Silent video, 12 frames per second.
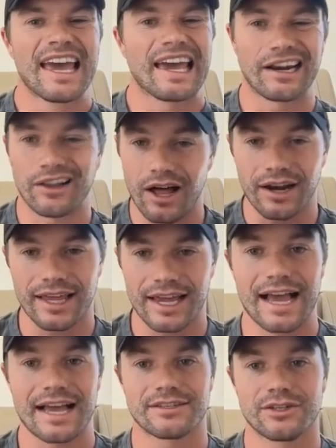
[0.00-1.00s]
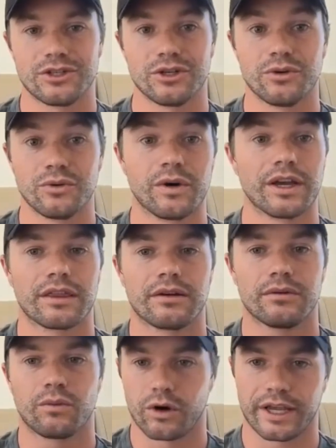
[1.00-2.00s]
And a lot of that has to do with
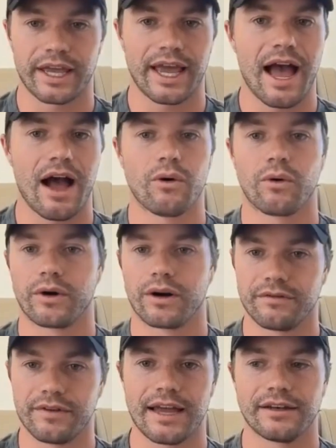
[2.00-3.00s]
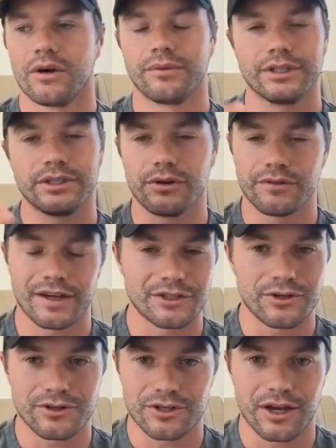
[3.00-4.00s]
working out or an event. We do
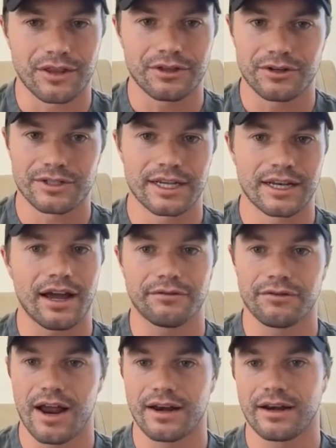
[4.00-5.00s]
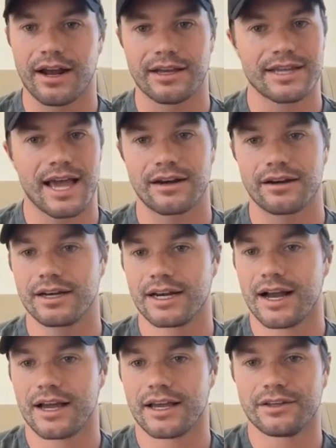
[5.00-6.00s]
events usually on Thursday night, Friday night, Saturday
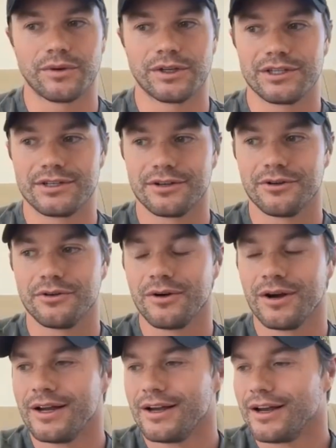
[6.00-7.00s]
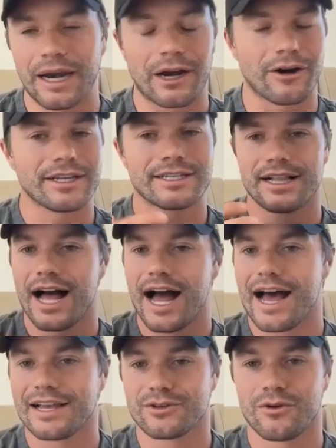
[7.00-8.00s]
night. We do Barry's
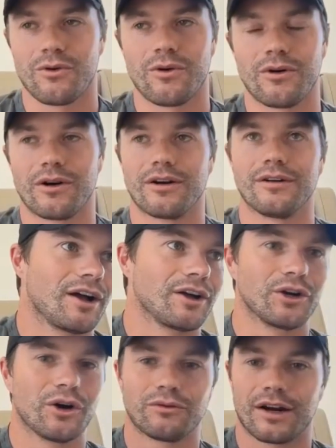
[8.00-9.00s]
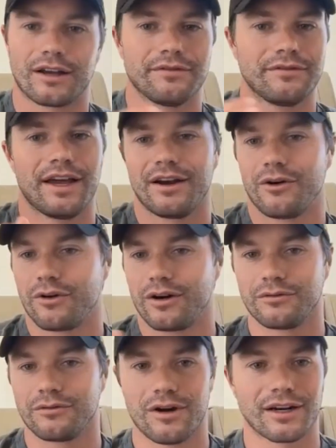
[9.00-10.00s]
class or a Go Ruck event or
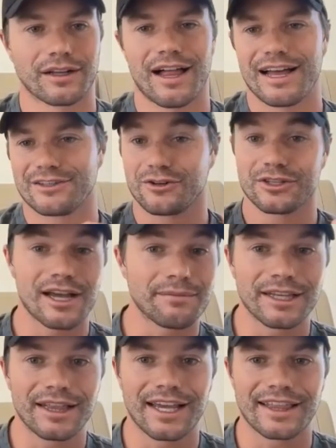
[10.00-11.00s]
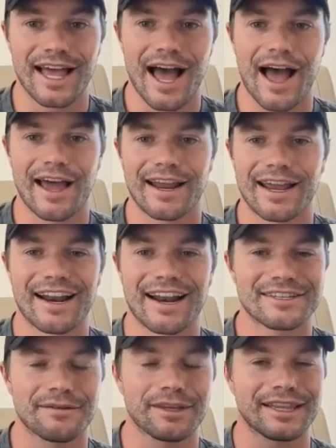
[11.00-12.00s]
a run class or something like that. And
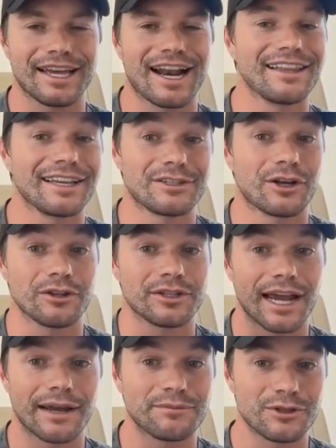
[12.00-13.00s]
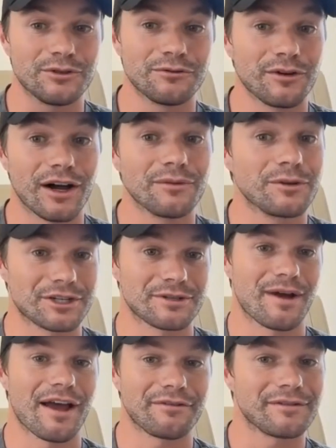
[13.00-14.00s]
something that I like to call type 2 fun, which is
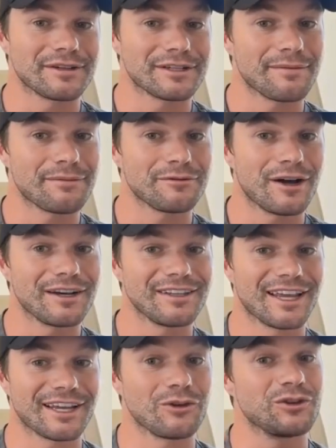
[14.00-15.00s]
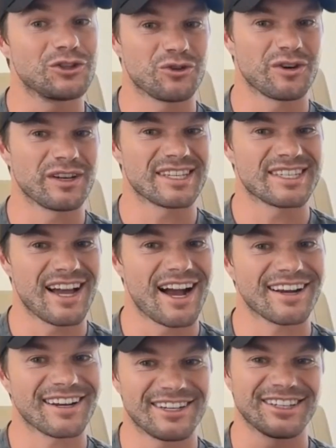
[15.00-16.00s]
my favorite type of fun. Like you enjoy the suck.